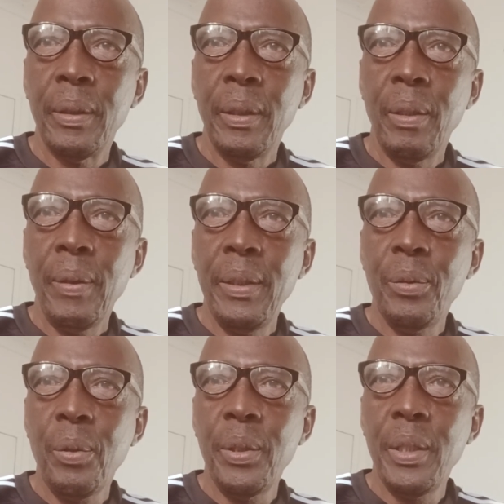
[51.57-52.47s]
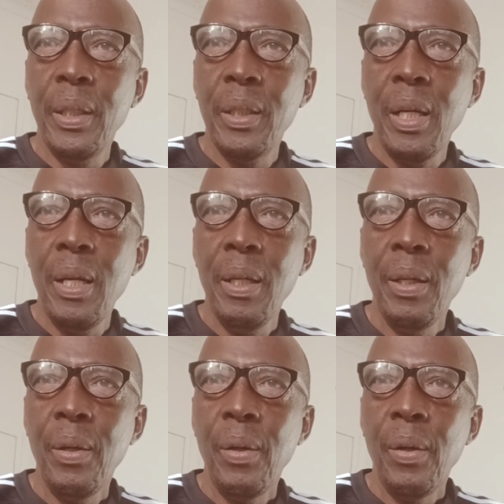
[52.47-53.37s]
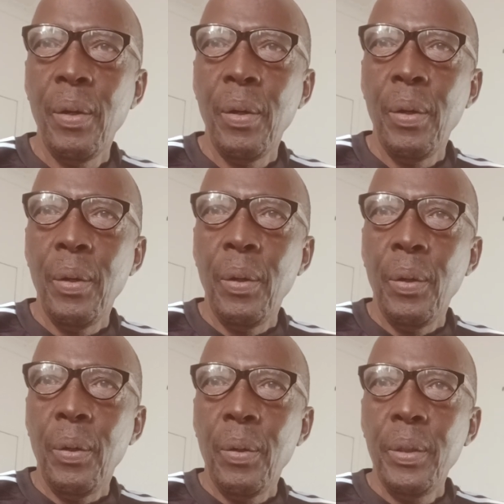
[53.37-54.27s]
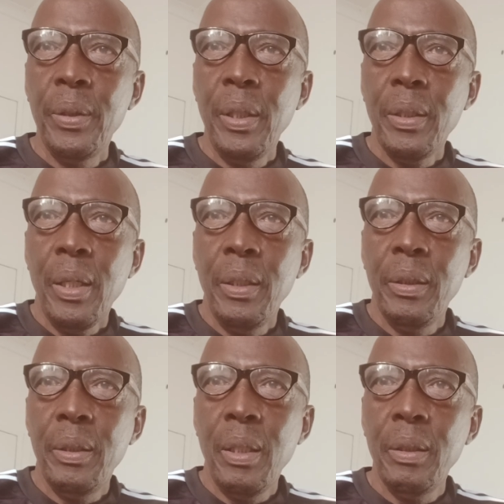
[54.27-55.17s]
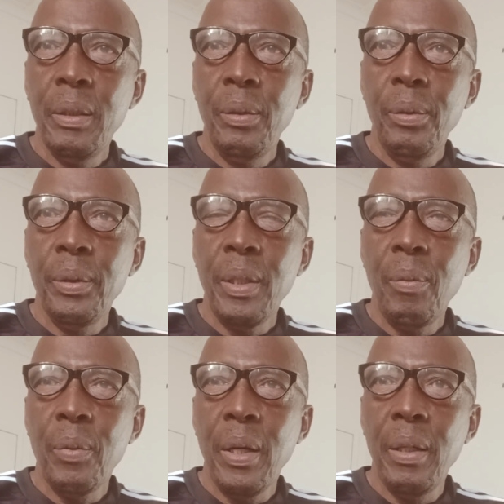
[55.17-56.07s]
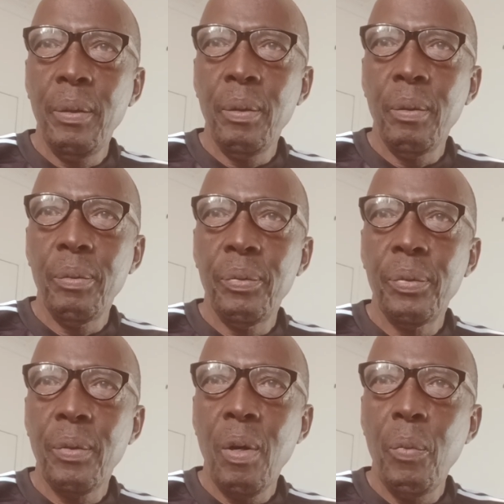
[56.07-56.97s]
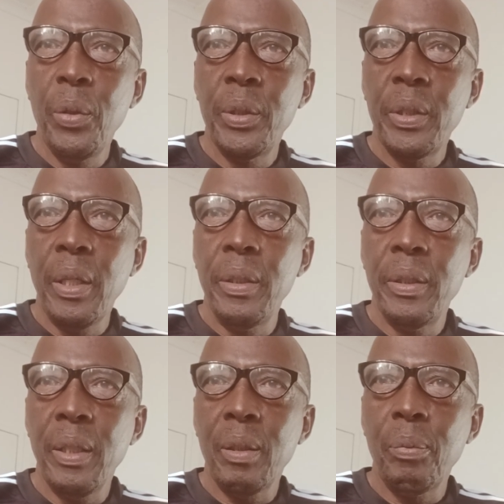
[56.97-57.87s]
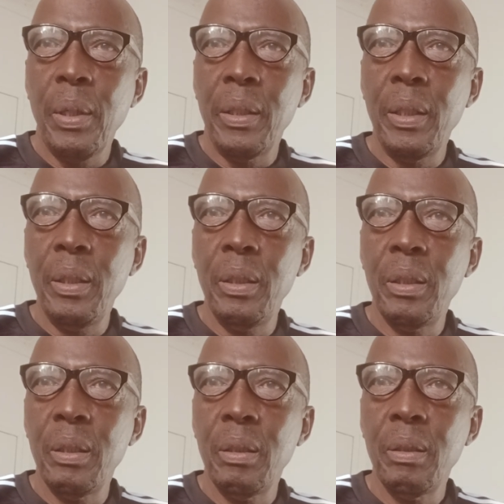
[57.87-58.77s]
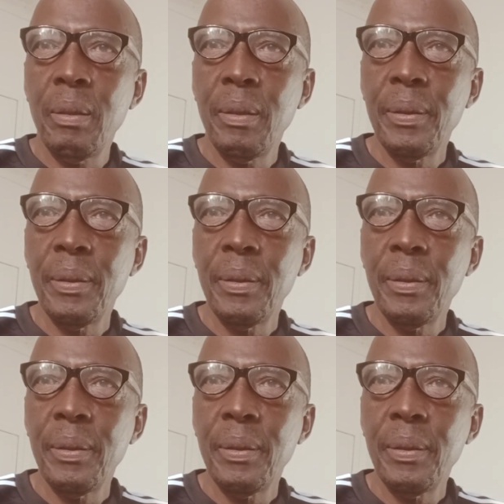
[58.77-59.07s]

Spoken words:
And what is conjecture? Conjecture is just, some kind of common sense explanation,